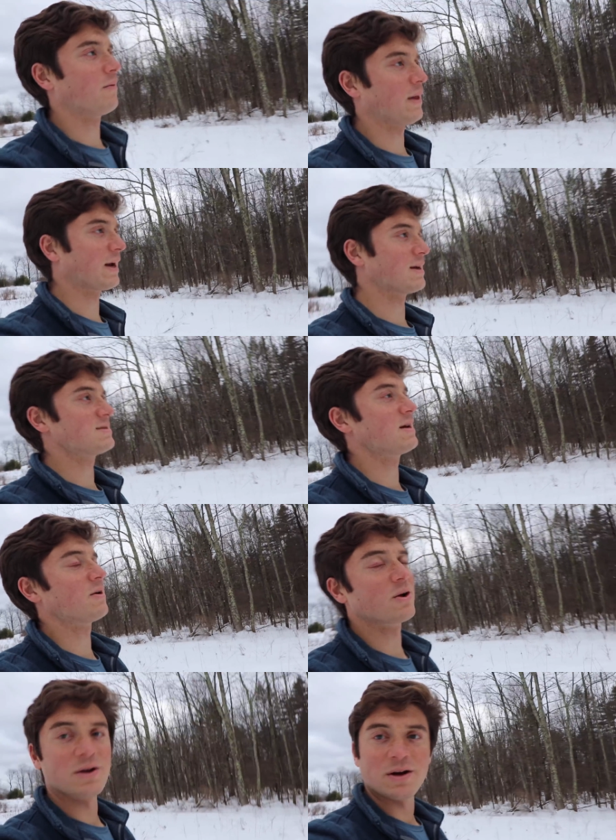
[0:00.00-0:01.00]
like I said
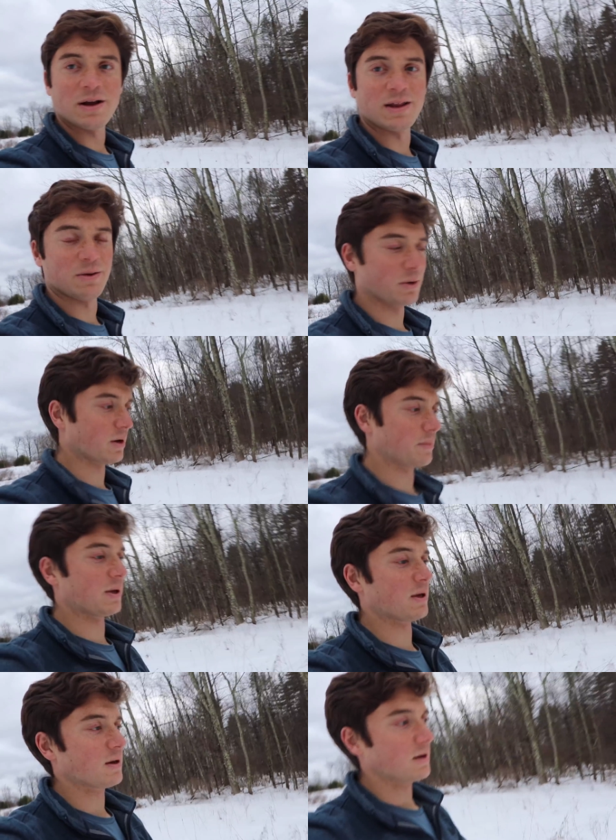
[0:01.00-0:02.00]
earlier, I think we're going to
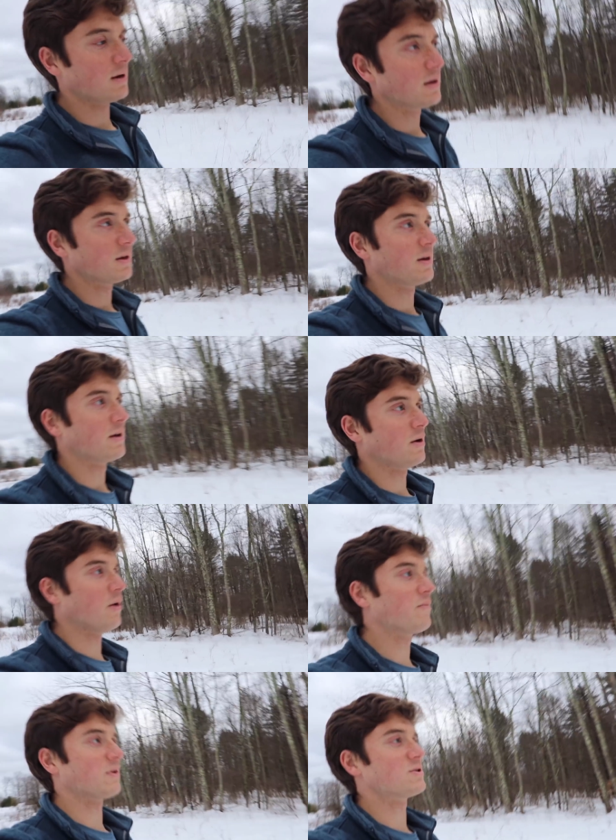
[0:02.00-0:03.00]
be
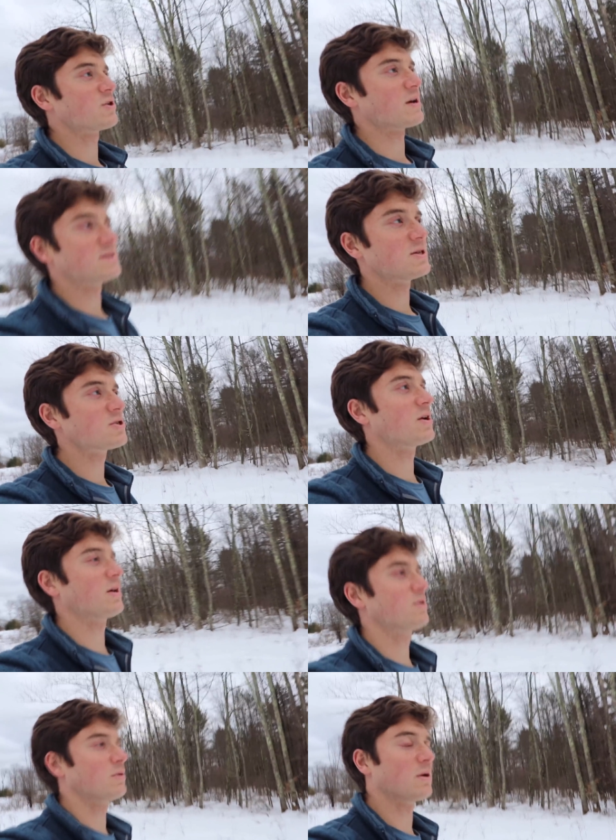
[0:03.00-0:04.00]
hopefully
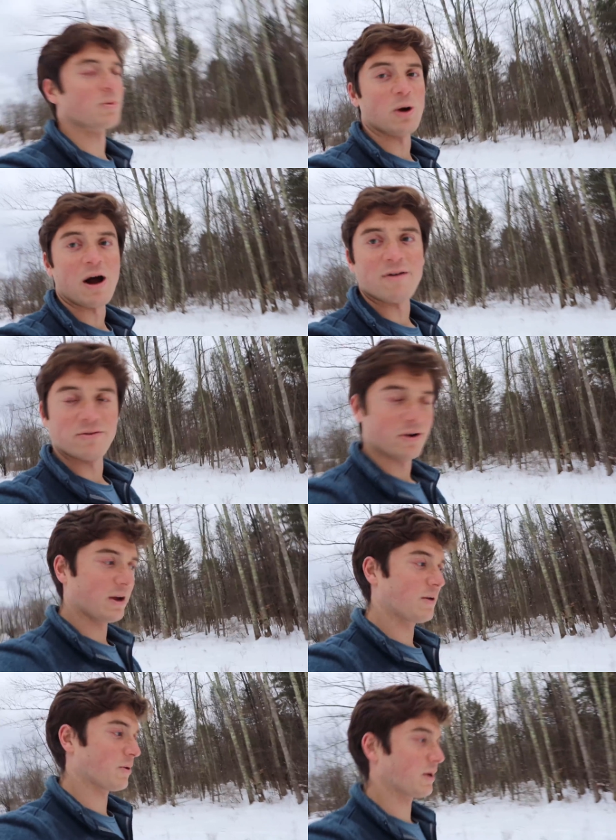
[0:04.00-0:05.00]
transitioning to a little more
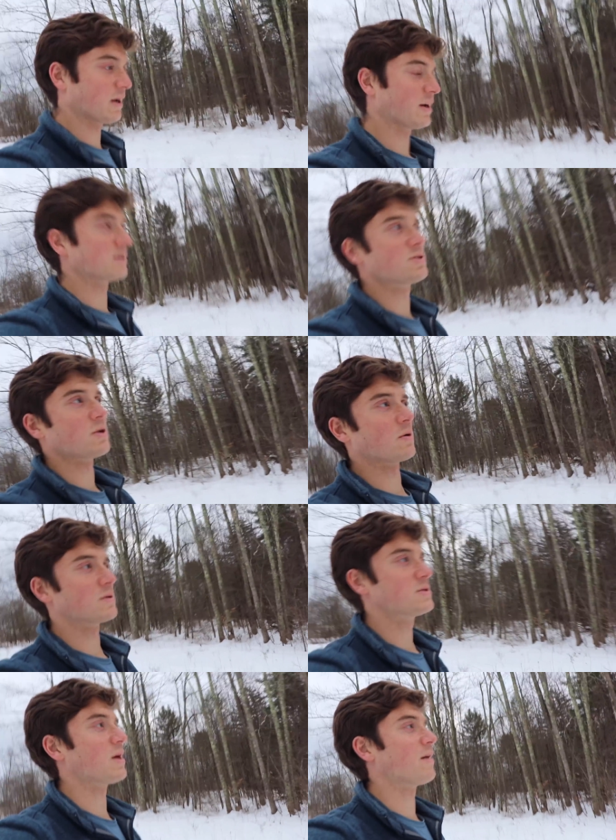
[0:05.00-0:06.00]
off-grid. We're looking into solar
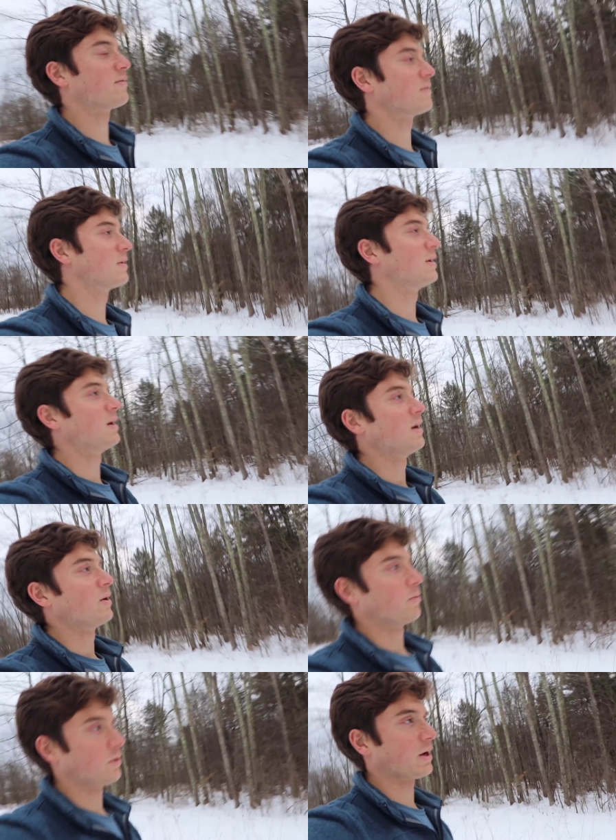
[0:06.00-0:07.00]
stuff.
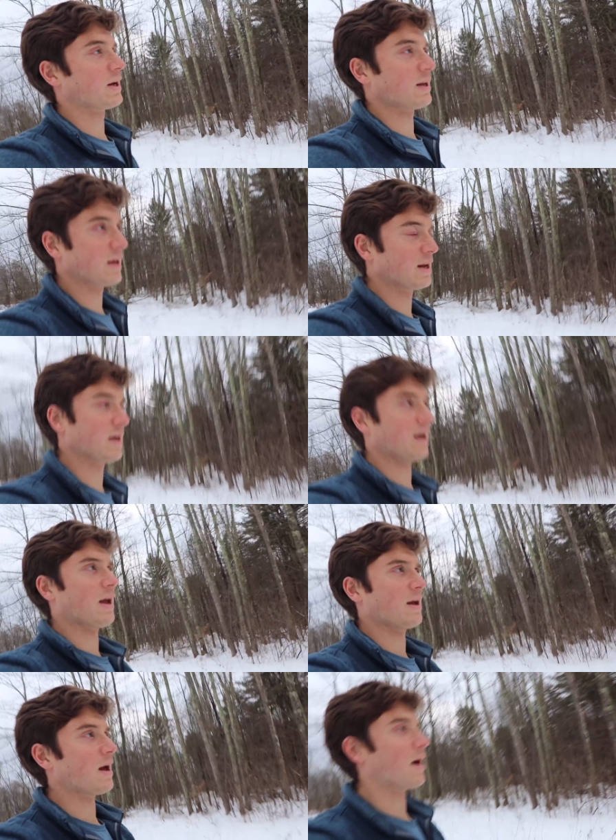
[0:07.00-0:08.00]
We're looking into getting
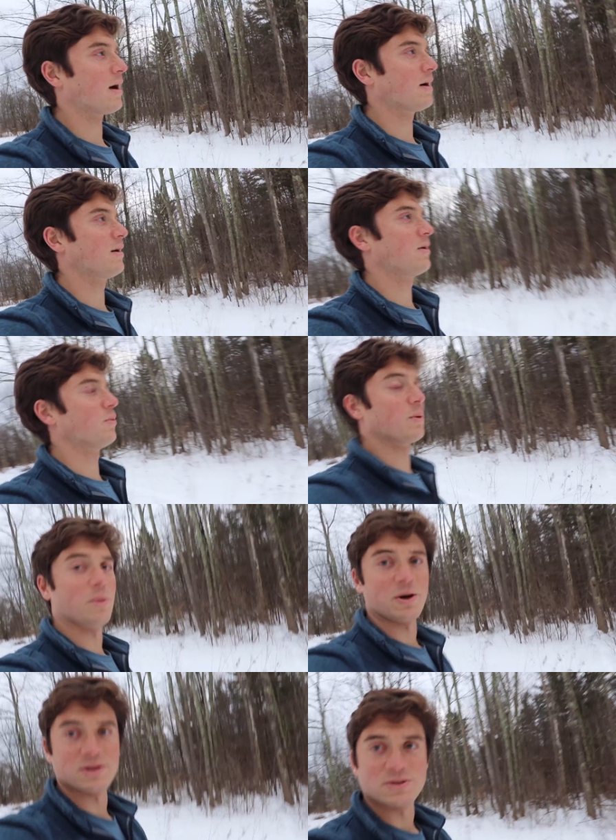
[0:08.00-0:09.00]
a
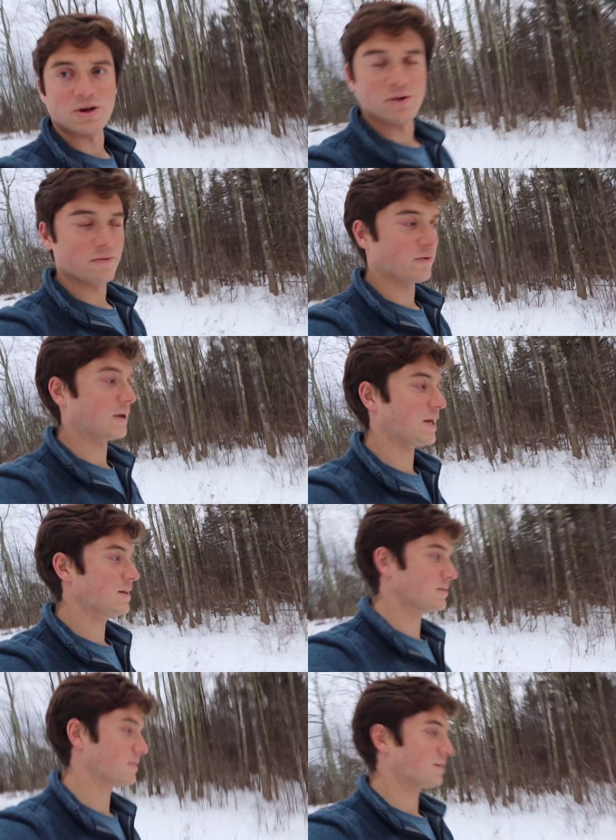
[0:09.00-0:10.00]
wood-burning stove for
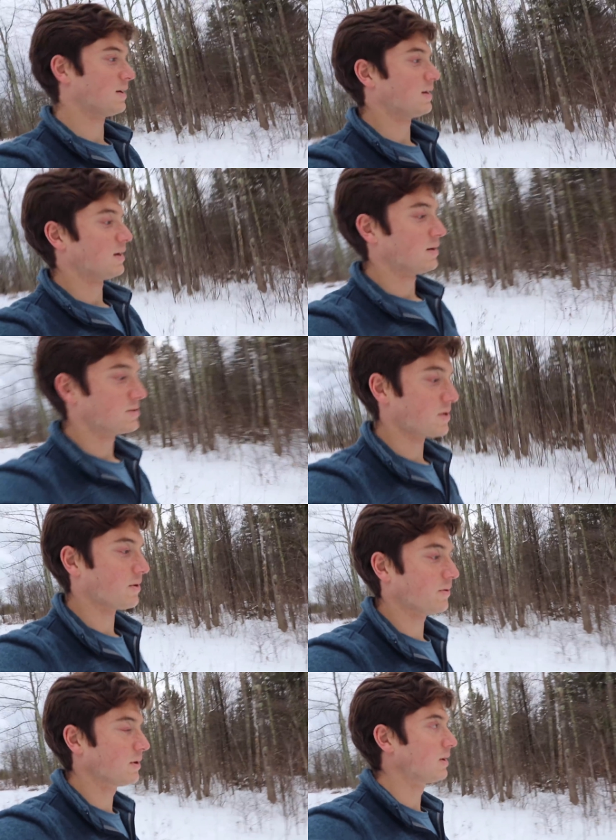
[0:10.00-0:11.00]
heat.
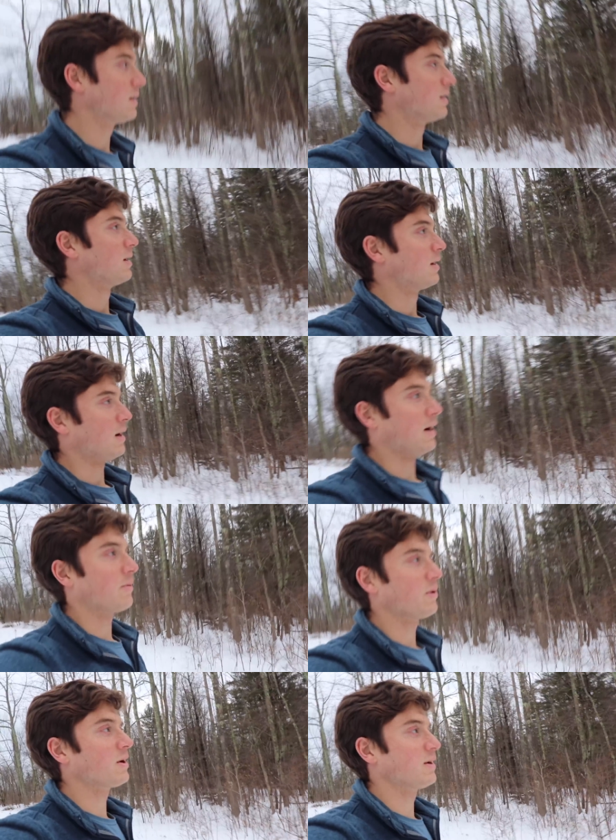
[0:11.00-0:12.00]
So
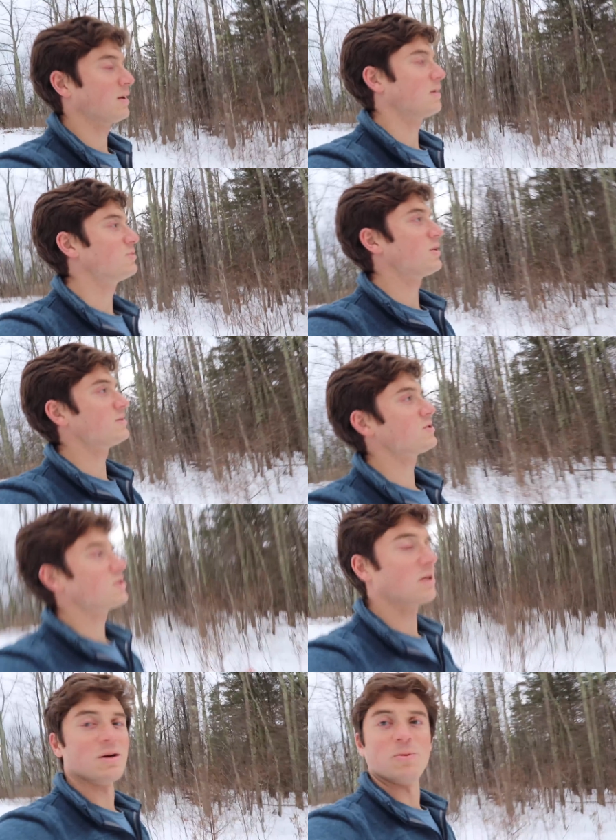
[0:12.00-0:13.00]
we're looking to
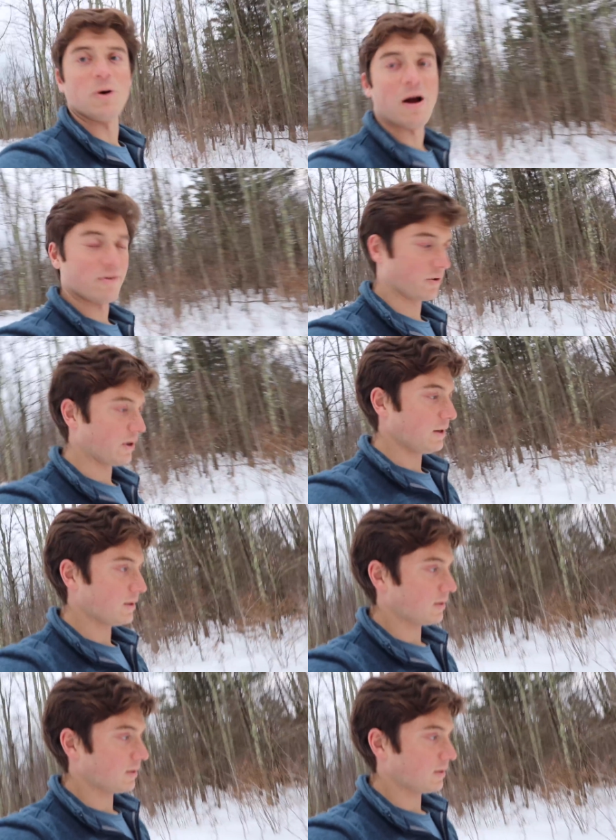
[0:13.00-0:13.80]
transition a little more off-grid,